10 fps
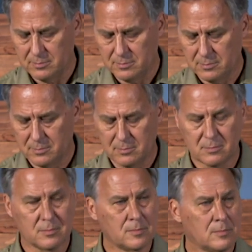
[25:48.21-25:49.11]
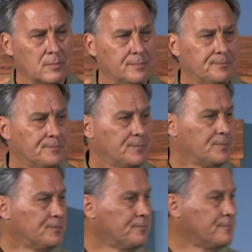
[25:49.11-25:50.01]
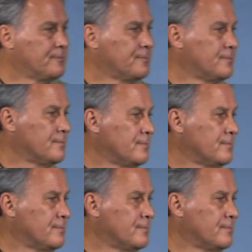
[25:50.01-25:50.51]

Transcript: Nothing is said.